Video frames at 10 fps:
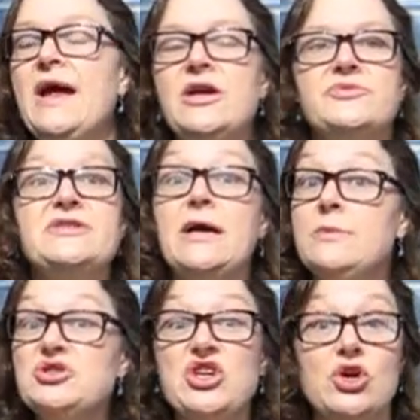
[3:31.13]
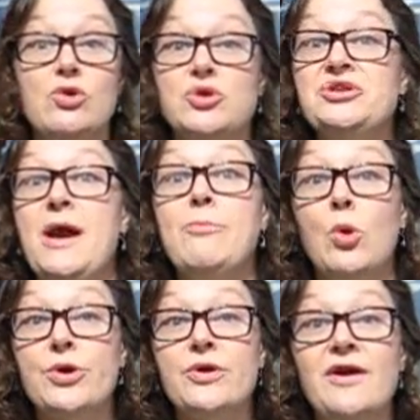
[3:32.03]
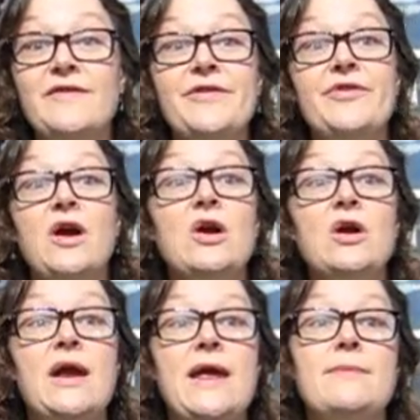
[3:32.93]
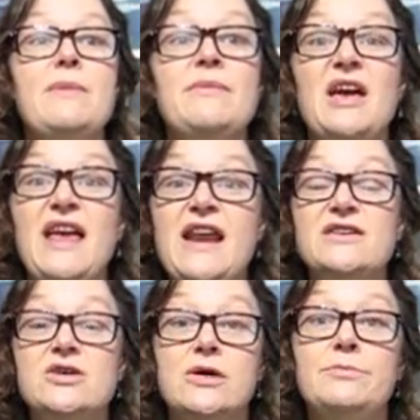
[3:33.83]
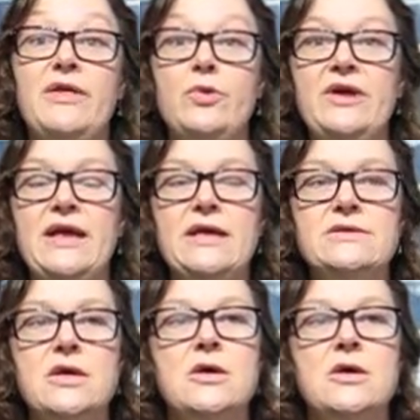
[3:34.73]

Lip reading: I was like, I'm just going to crochet a border on this sucker, and maybe I can get it done by the weekend.